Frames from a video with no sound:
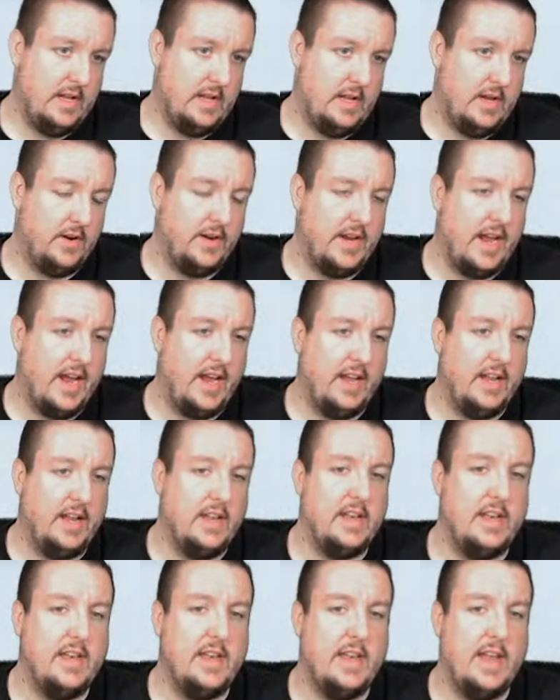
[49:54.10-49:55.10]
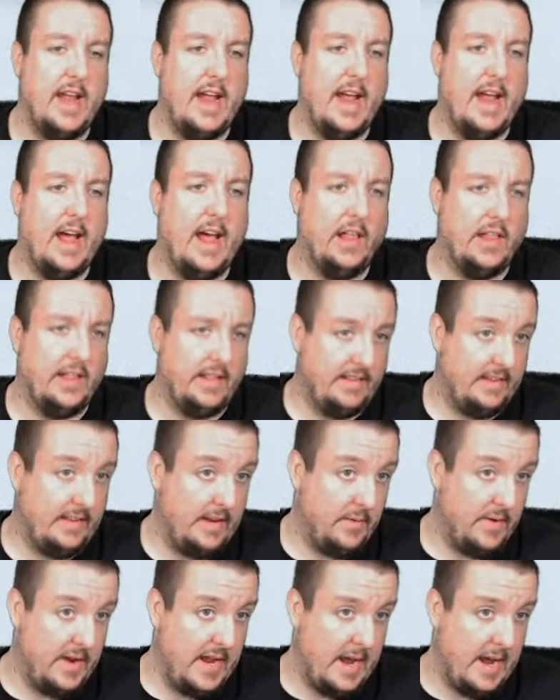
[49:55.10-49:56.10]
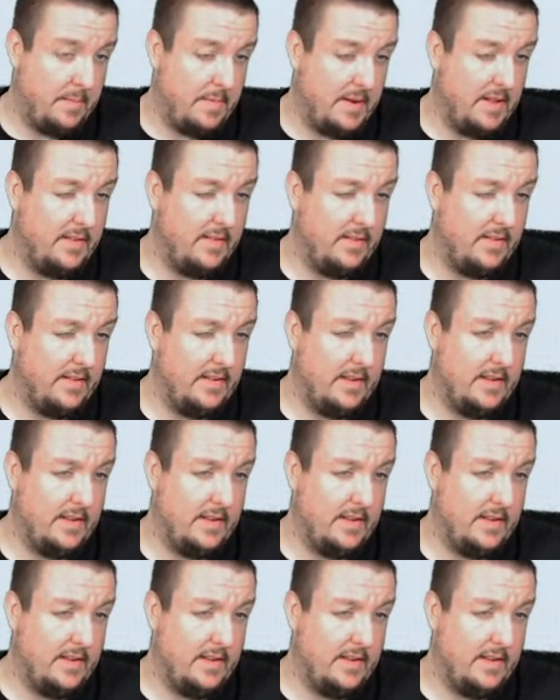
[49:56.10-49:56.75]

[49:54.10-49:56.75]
Okay, now let's see what happens.